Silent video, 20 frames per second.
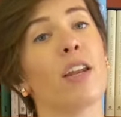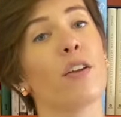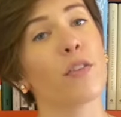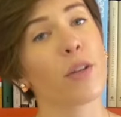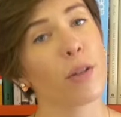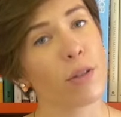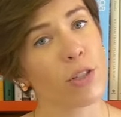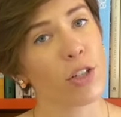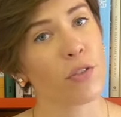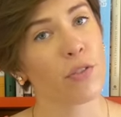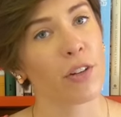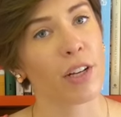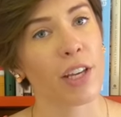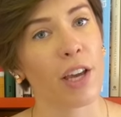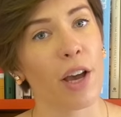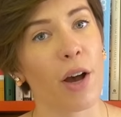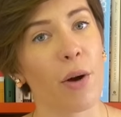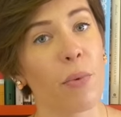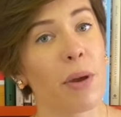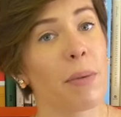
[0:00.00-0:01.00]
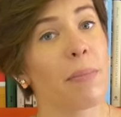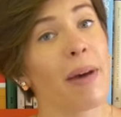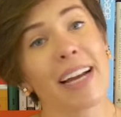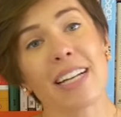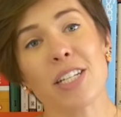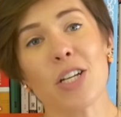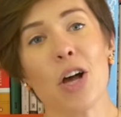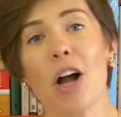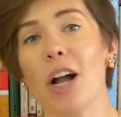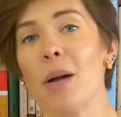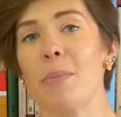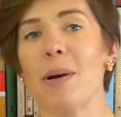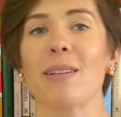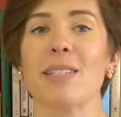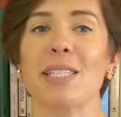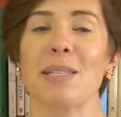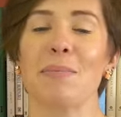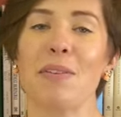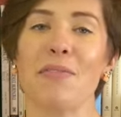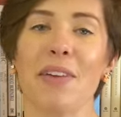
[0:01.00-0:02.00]
In a future video, we might talk
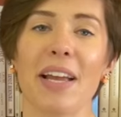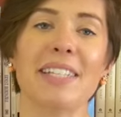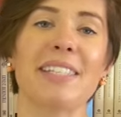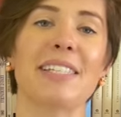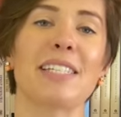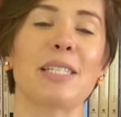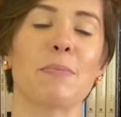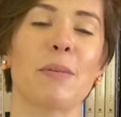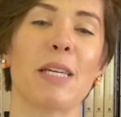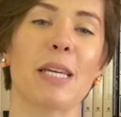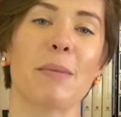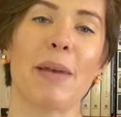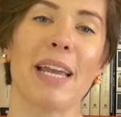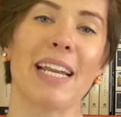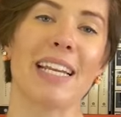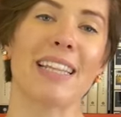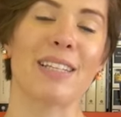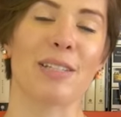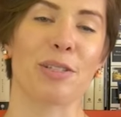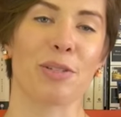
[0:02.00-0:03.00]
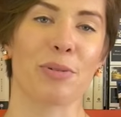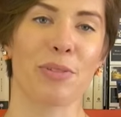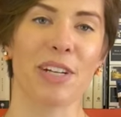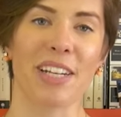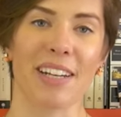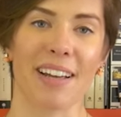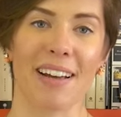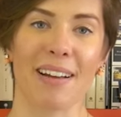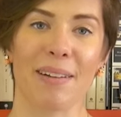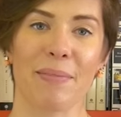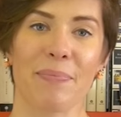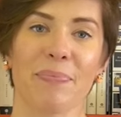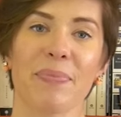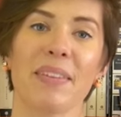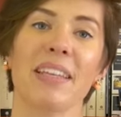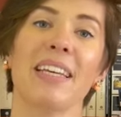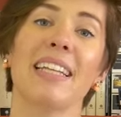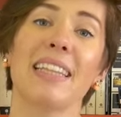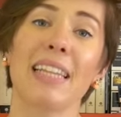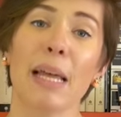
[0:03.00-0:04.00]
about some advances being made in this arena.
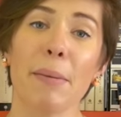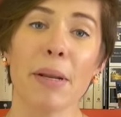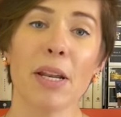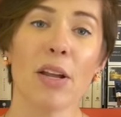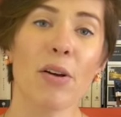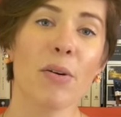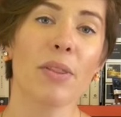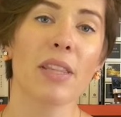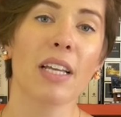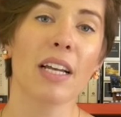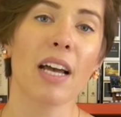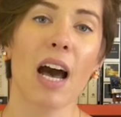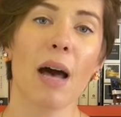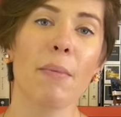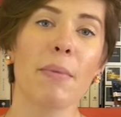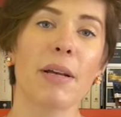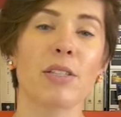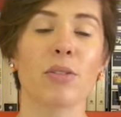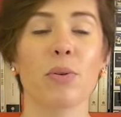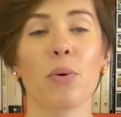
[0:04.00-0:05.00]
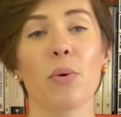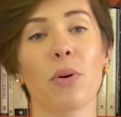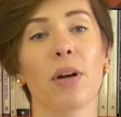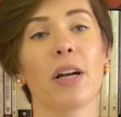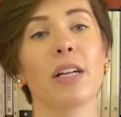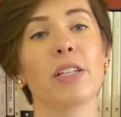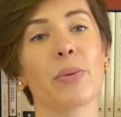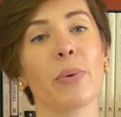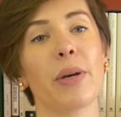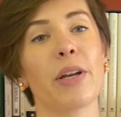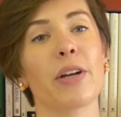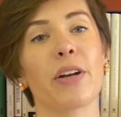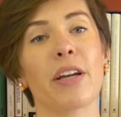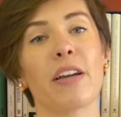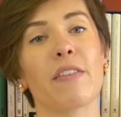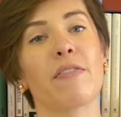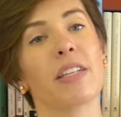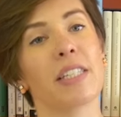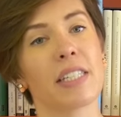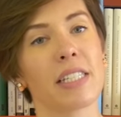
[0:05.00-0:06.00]
Let me know in the comments or on Twitter
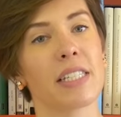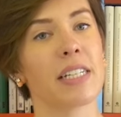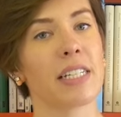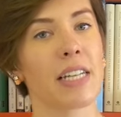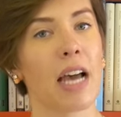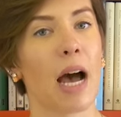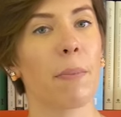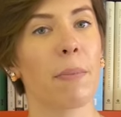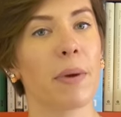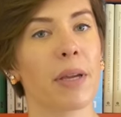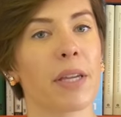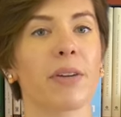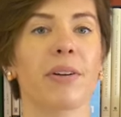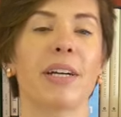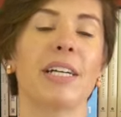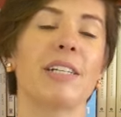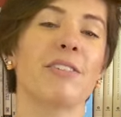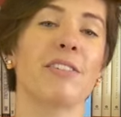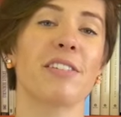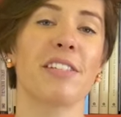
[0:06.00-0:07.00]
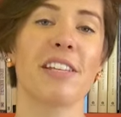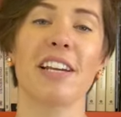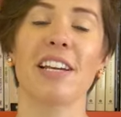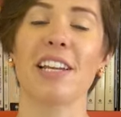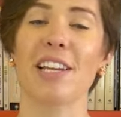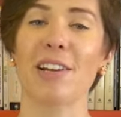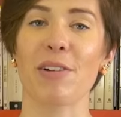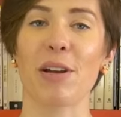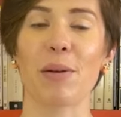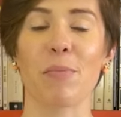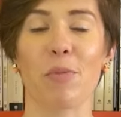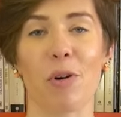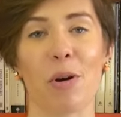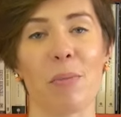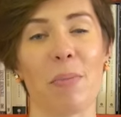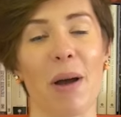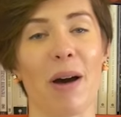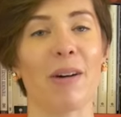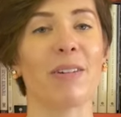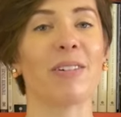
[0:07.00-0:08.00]
if this is a topic you're interested in hearing
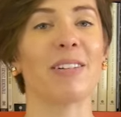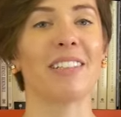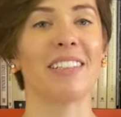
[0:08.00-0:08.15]
more about.